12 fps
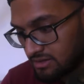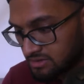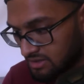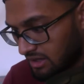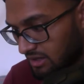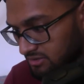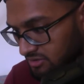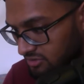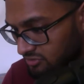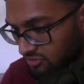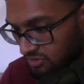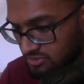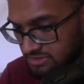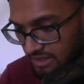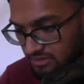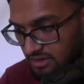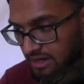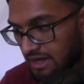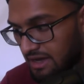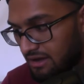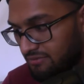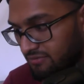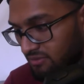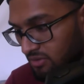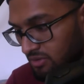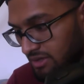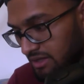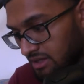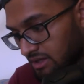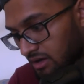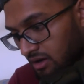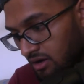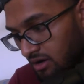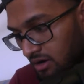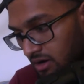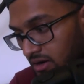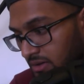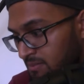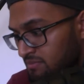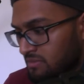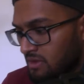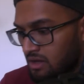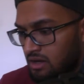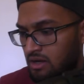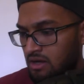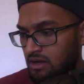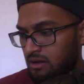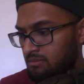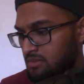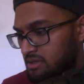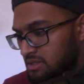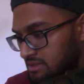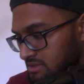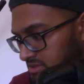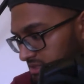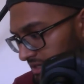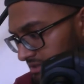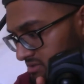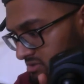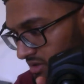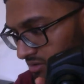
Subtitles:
the other controls that you have on here are, he says so